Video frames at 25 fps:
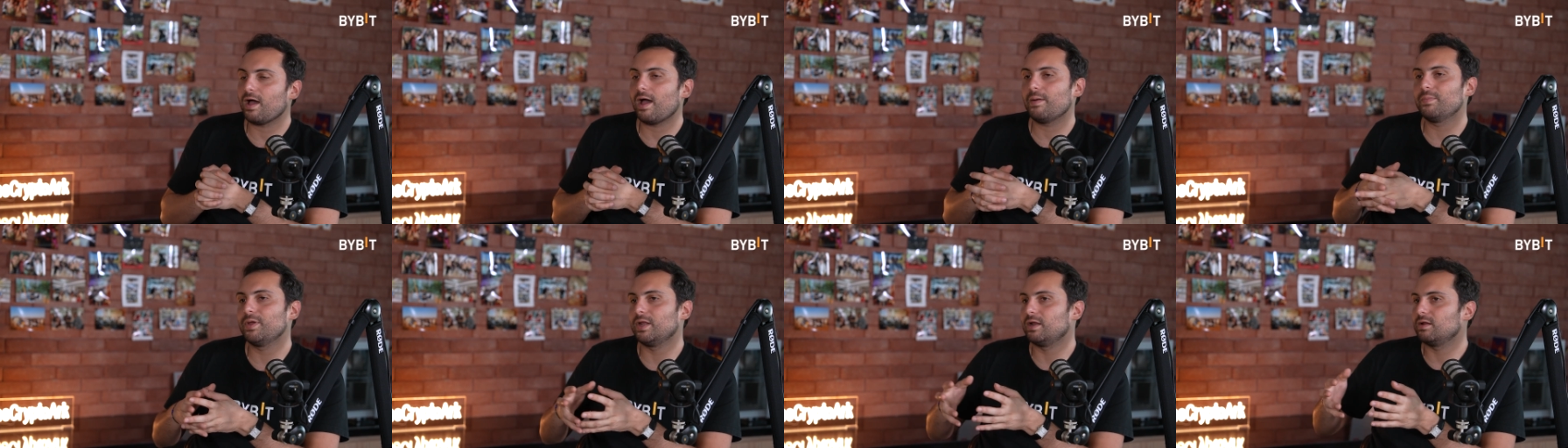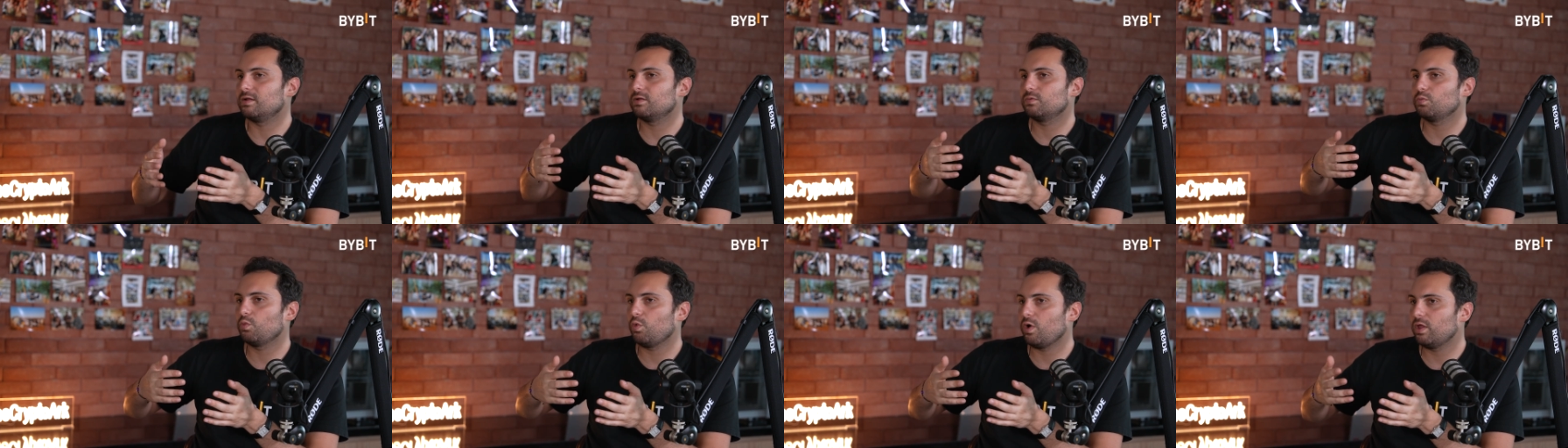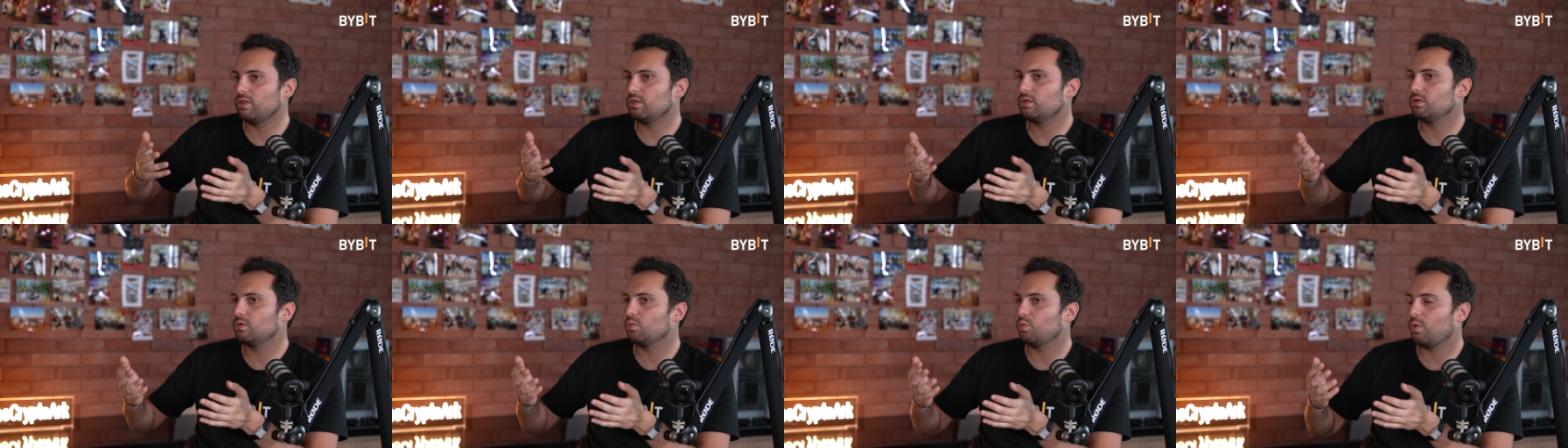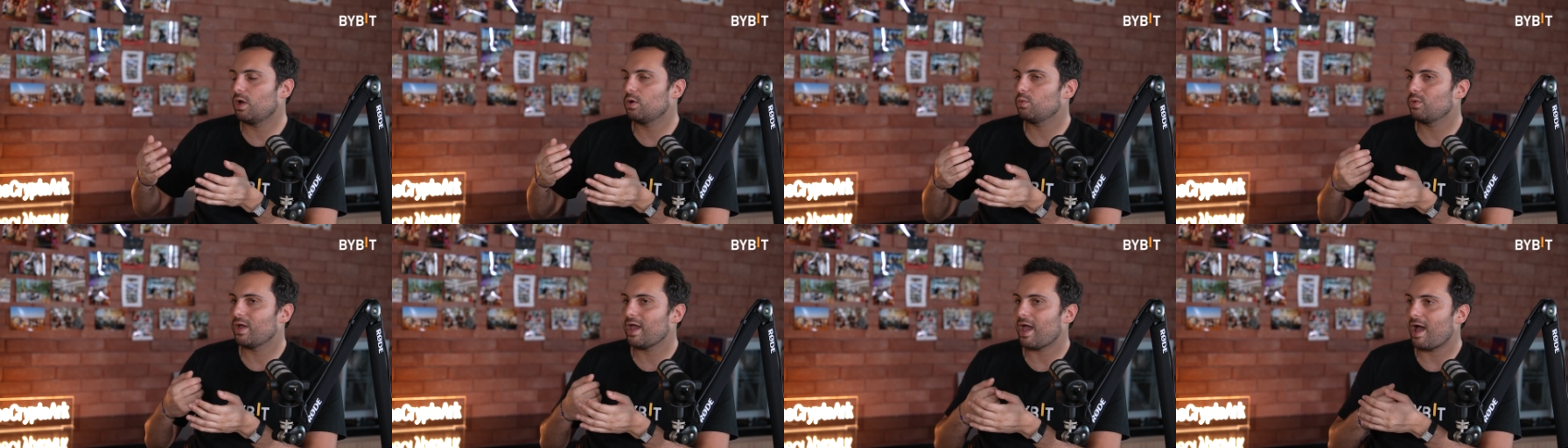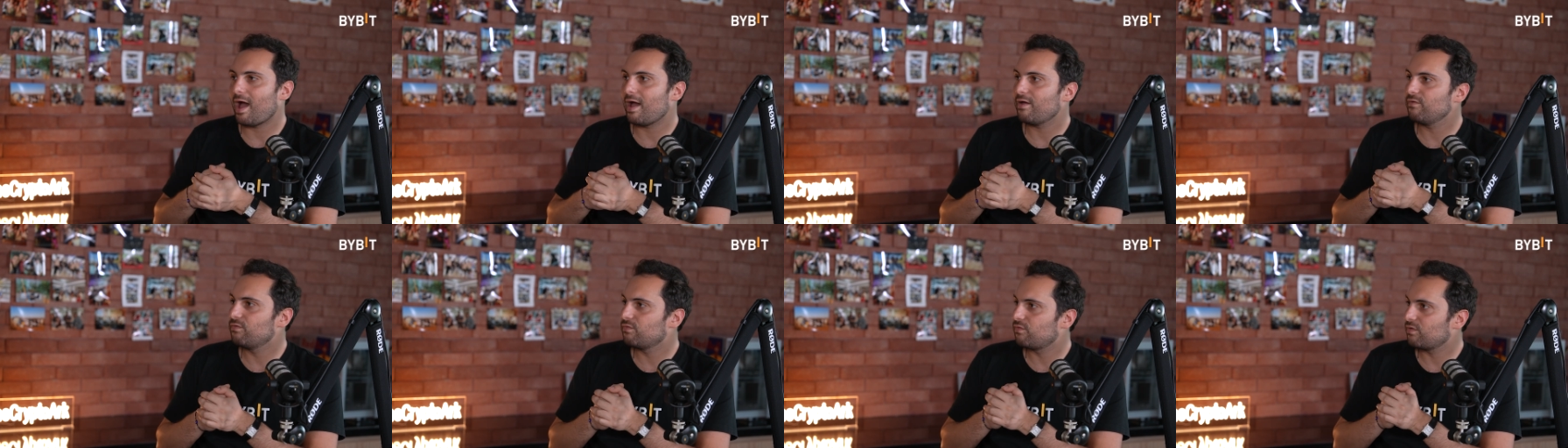I mean, one way
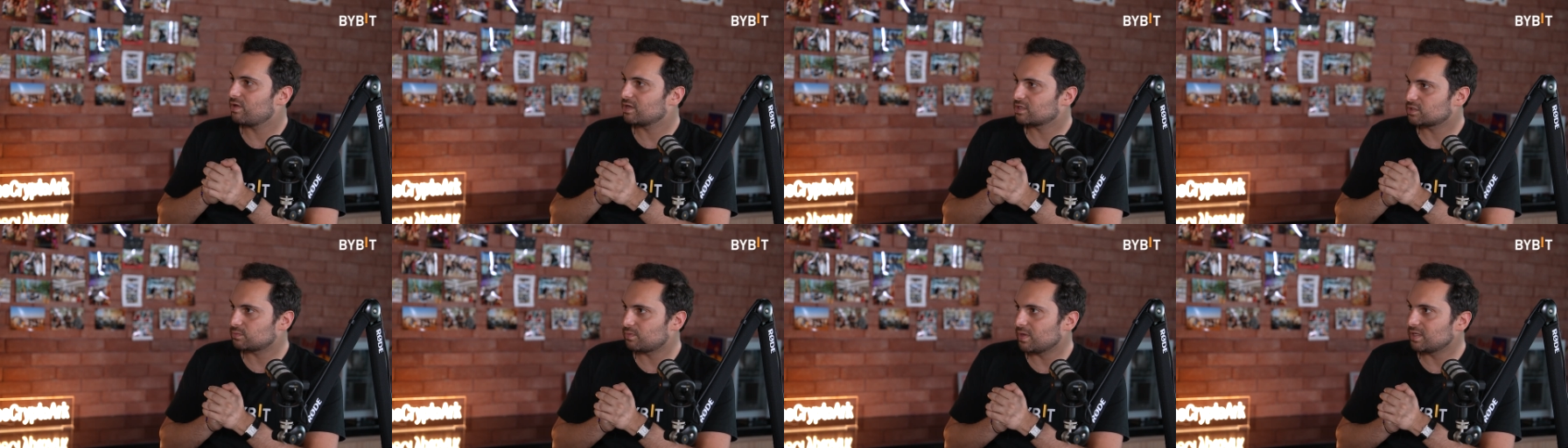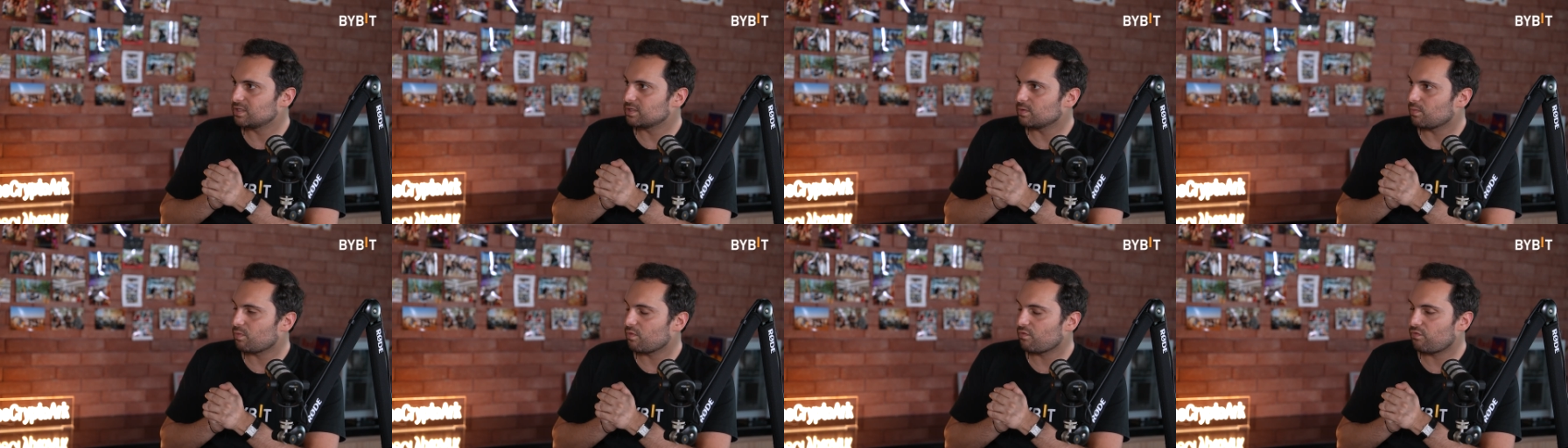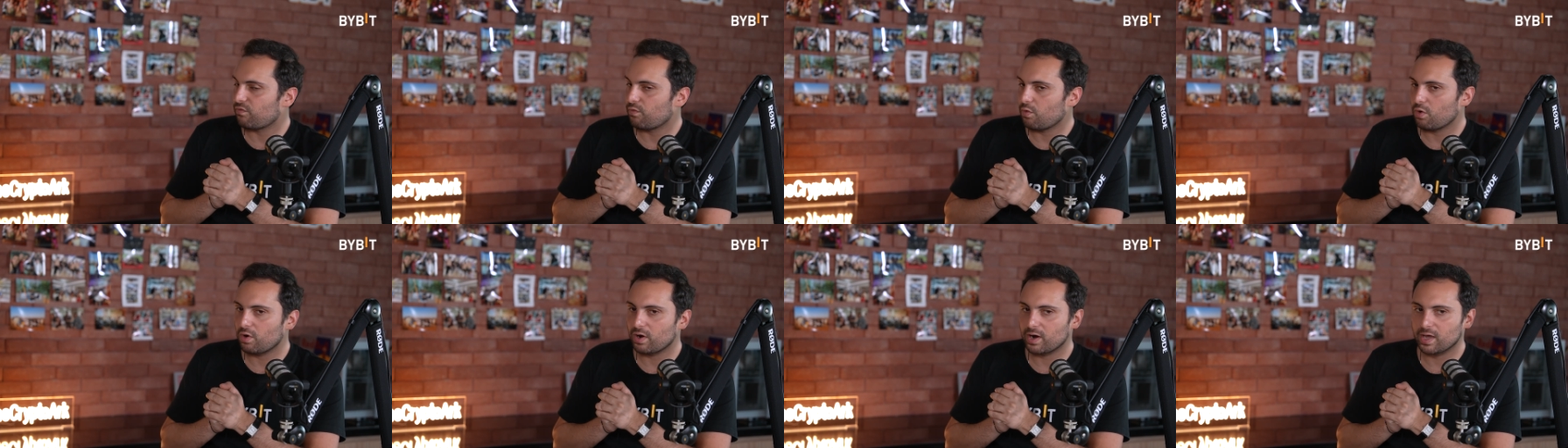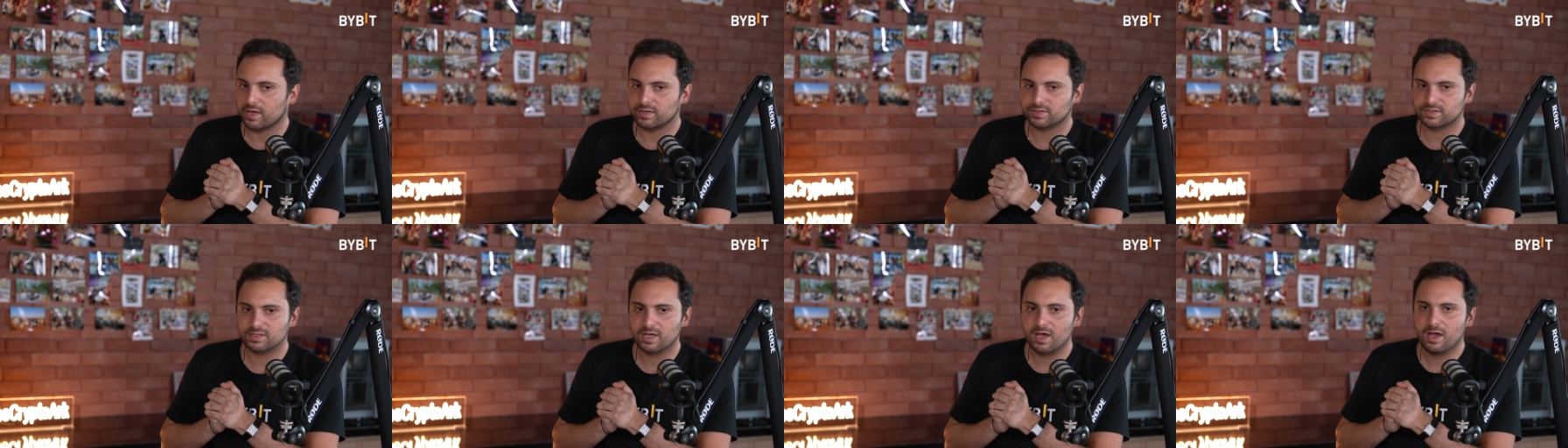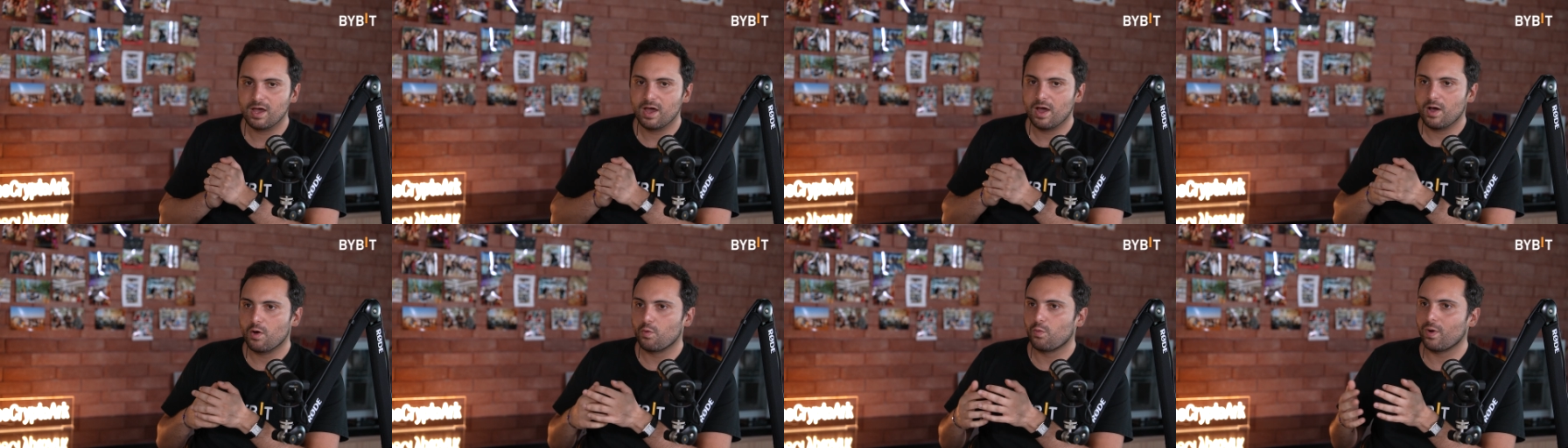I've explained it before is
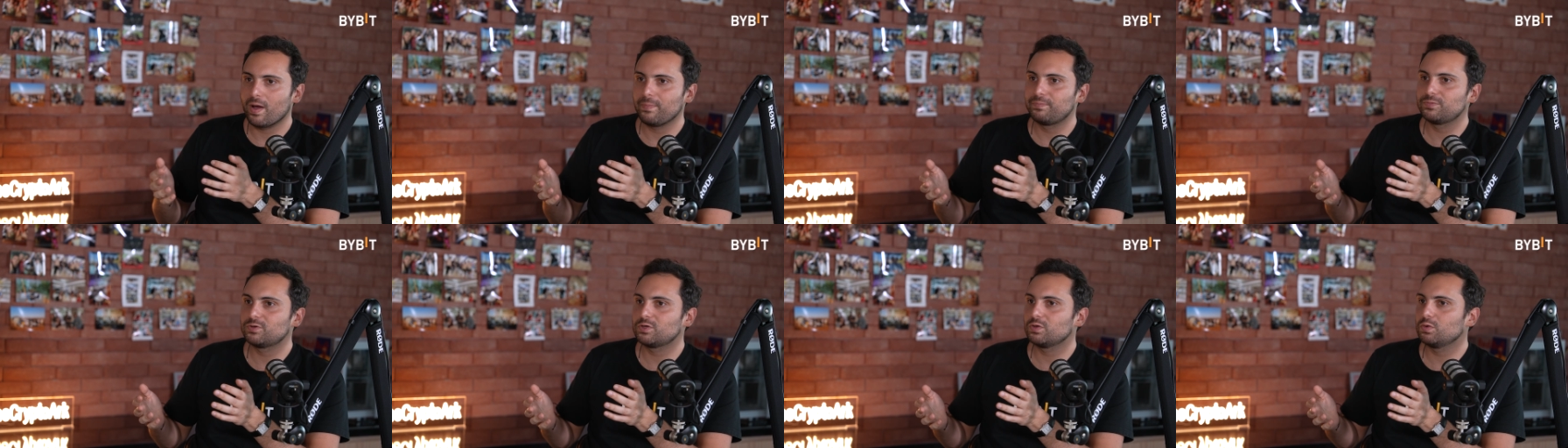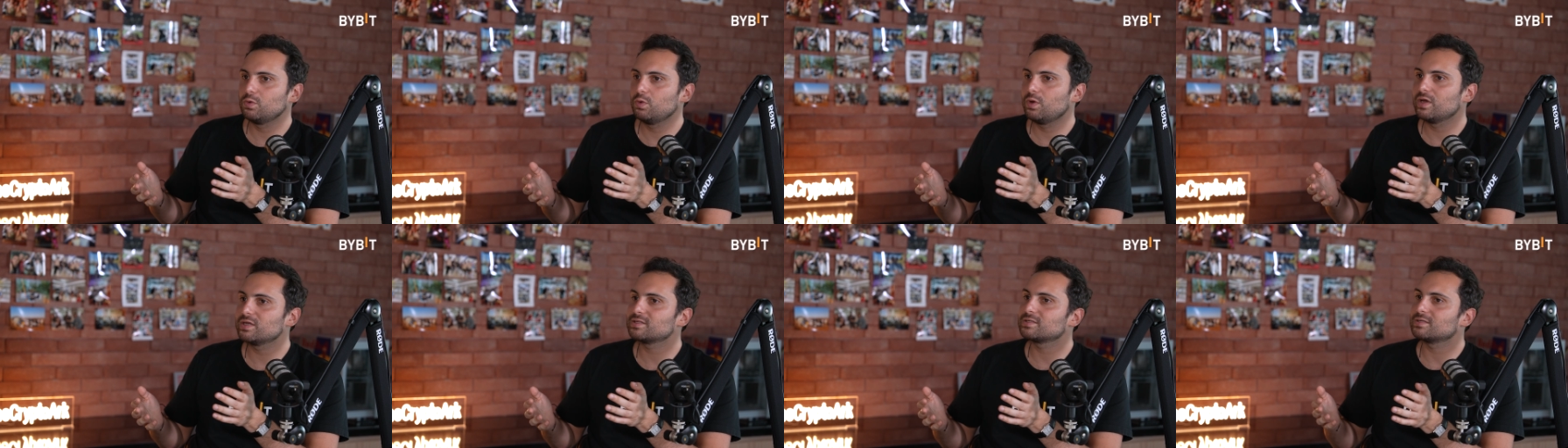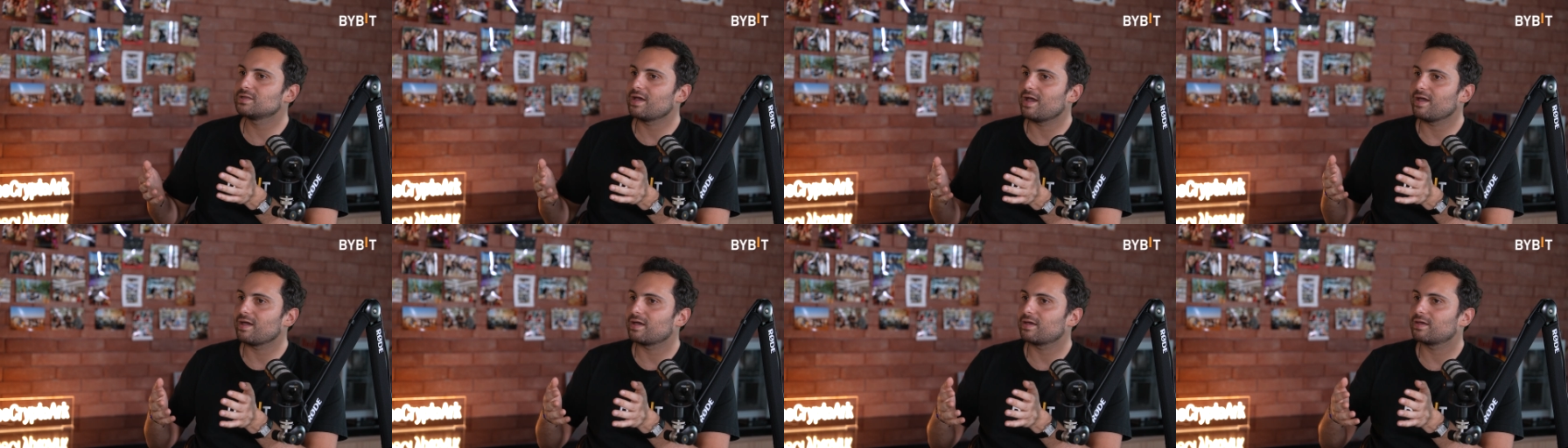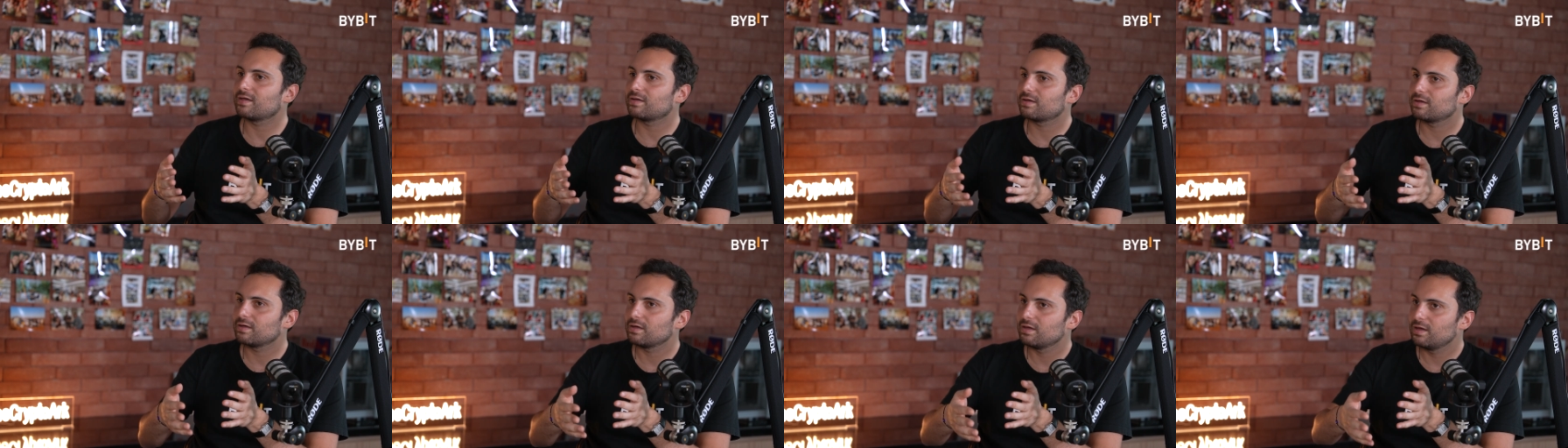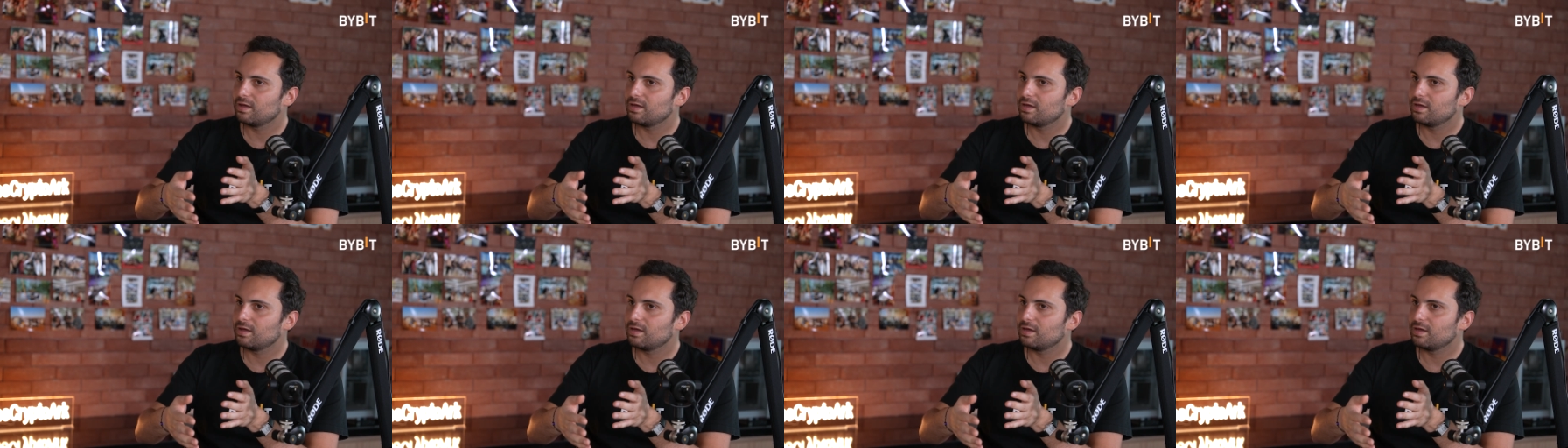Web2 is like